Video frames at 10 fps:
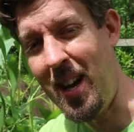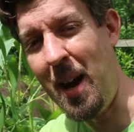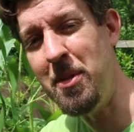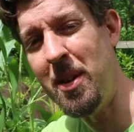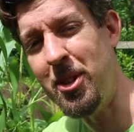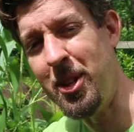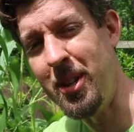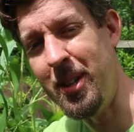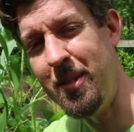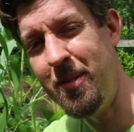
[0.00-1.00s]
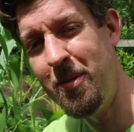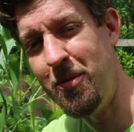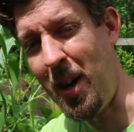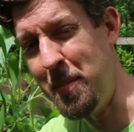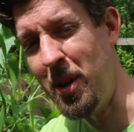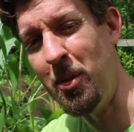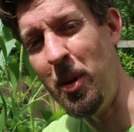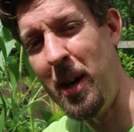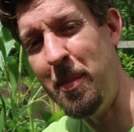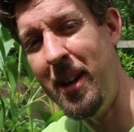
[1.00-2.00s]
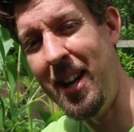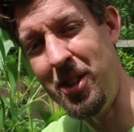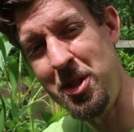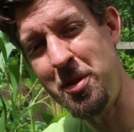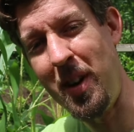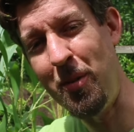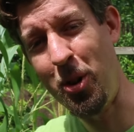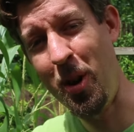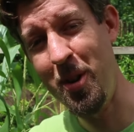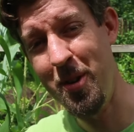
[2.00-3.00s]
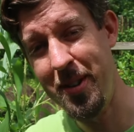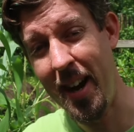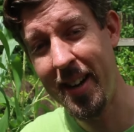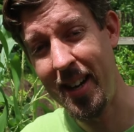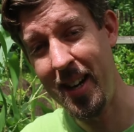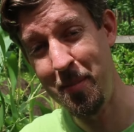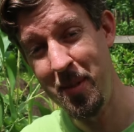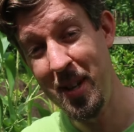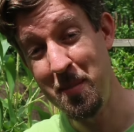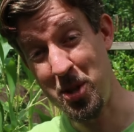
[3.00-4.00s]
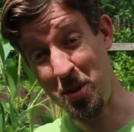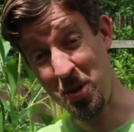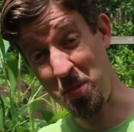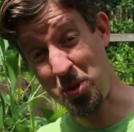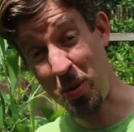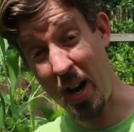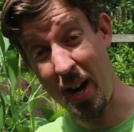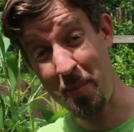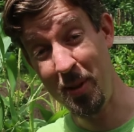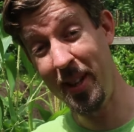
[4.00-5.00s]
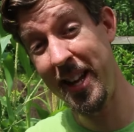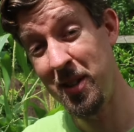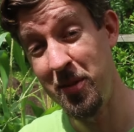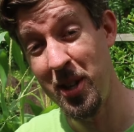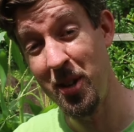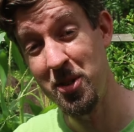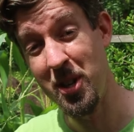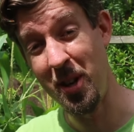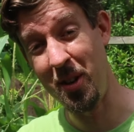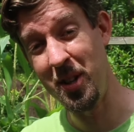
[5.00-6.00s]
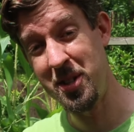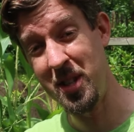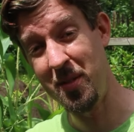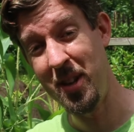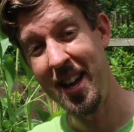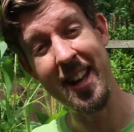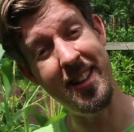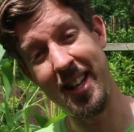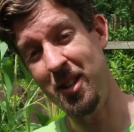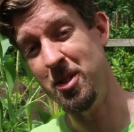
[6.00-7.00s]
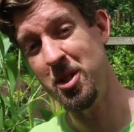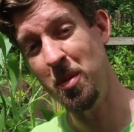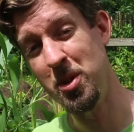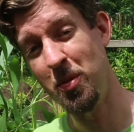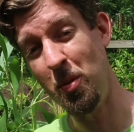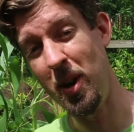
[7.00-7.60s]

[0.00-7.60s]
I'm David the Good. Find me on the web at thesurvivalgardener.com. Be sure to subscribe, like the videos, and all that stuff. And thank you so much for